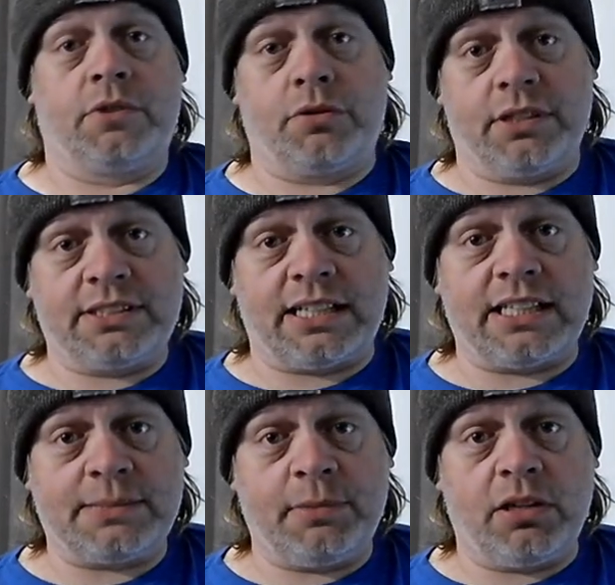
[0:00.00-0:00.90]

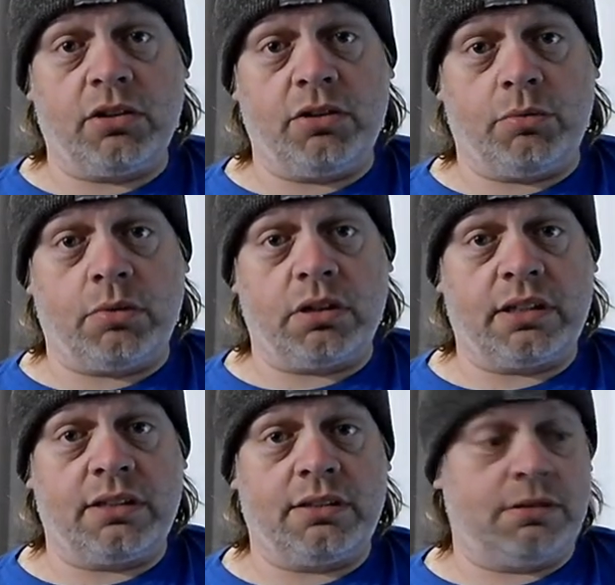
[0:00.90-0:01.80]
criticize me all you
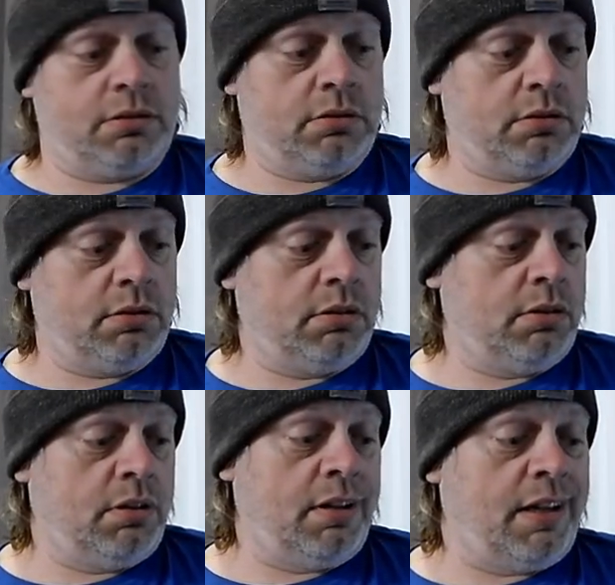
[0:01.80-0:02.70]
want.
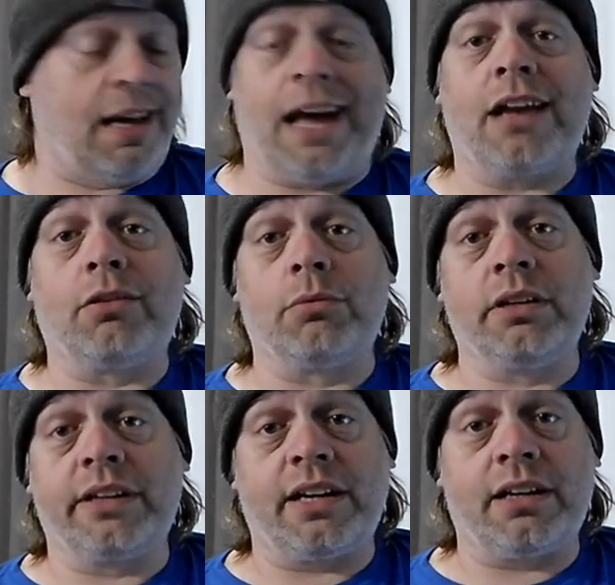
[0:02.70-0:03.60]
I don't
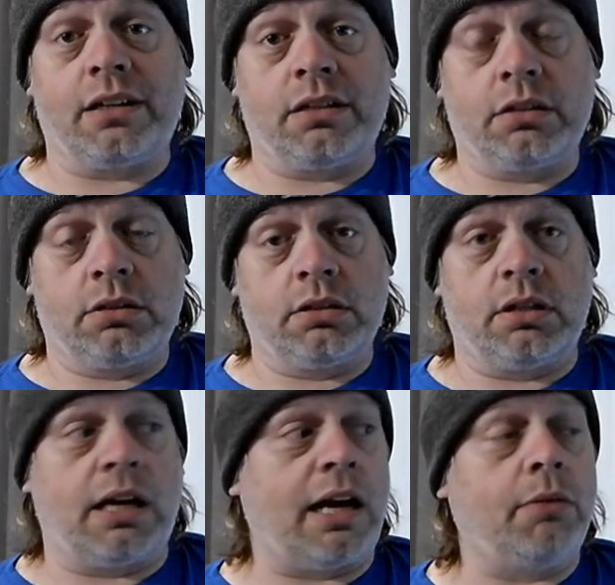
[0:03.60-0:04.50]
really care.
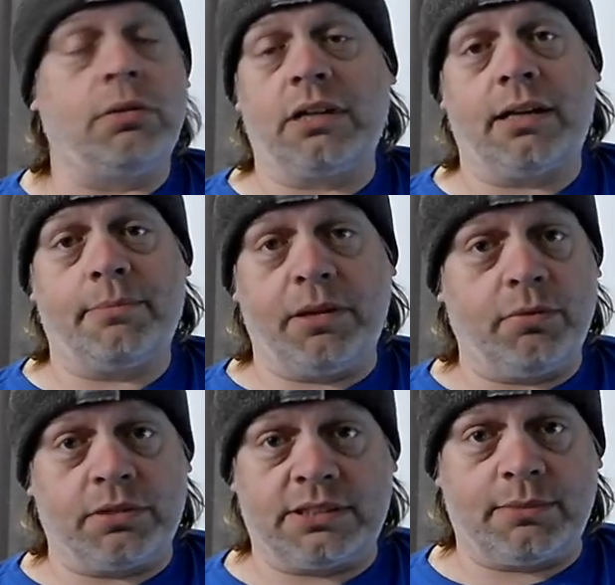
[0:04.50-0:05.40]
I would not be
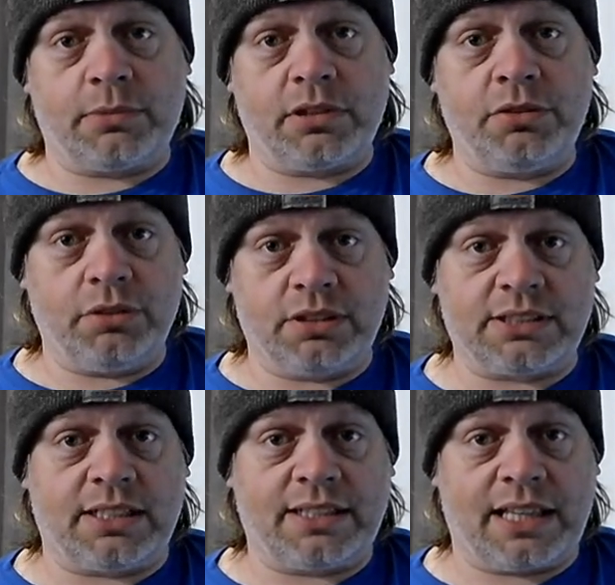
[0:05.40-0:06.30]
with someone who
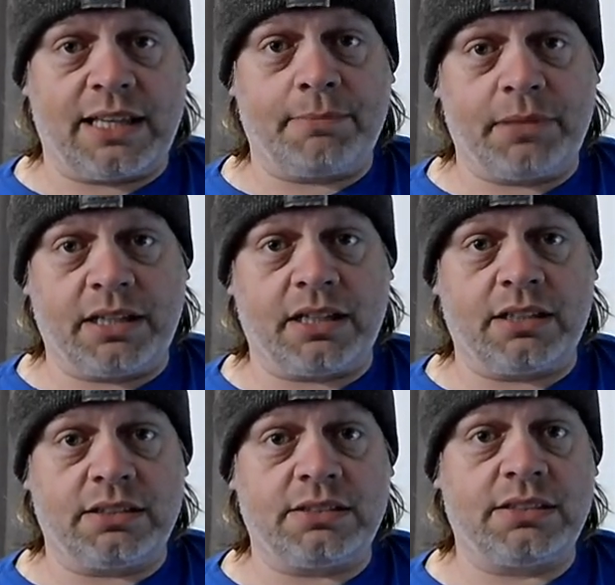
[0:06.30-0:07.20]
looks like that
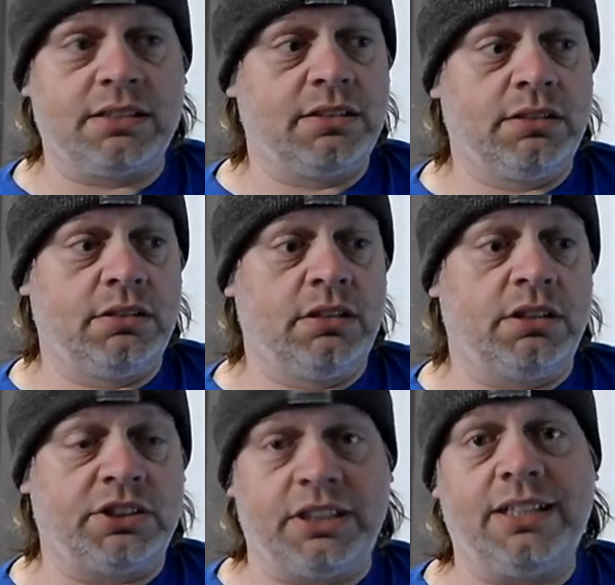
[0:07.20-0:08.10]
because
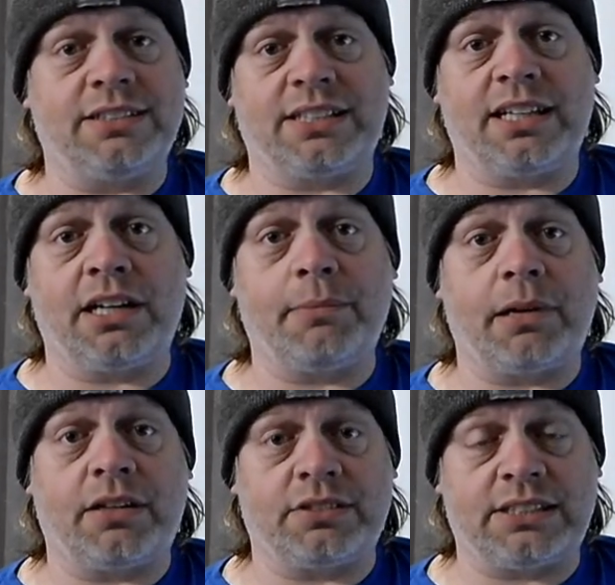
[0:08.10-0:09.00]
she doesn't care
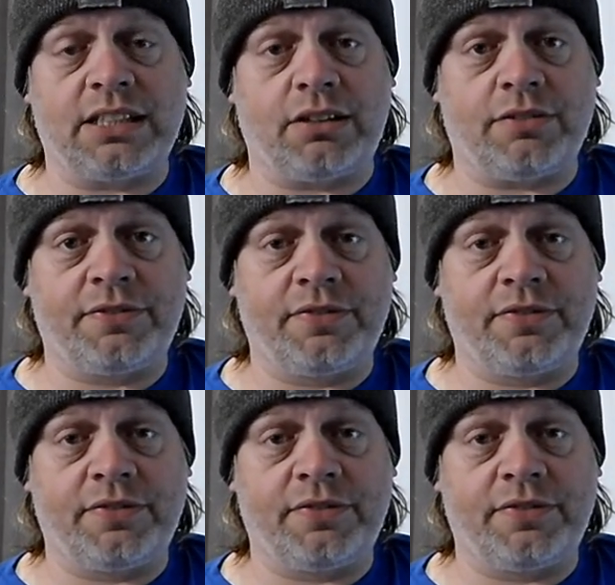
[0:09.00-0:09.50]
about herself,